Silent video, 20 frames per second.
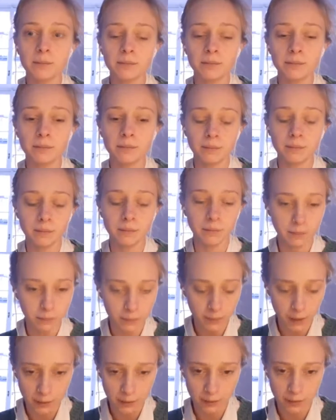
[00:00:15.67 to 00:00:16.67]

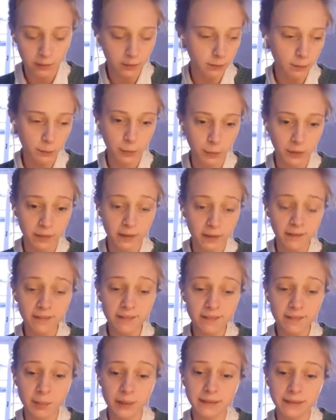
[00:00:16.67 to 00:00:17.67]
with
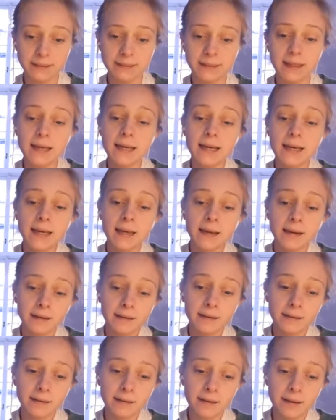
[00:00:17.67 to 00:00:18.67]
this, but
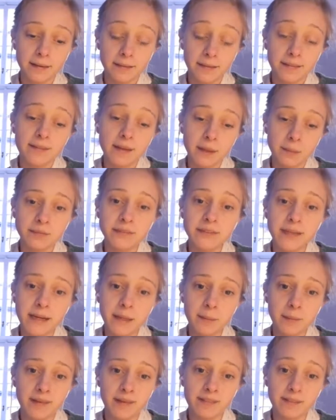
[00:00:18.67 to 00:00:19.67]
at the same
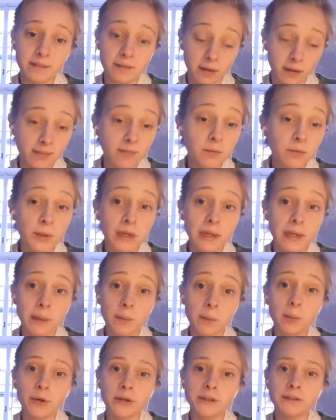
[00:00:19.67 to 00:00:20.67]
time, it's
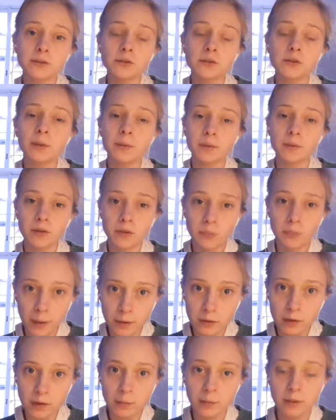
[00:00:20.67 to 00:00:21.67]
really important to be
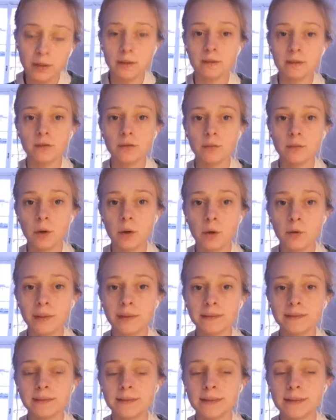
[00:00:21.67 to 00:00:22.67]
responsible in this
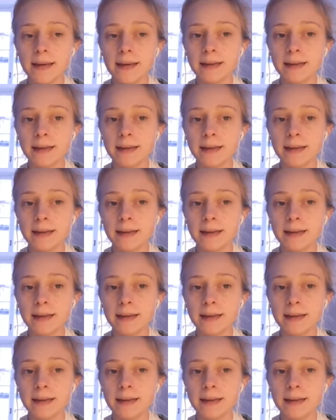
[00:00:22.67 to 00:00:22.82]
moment.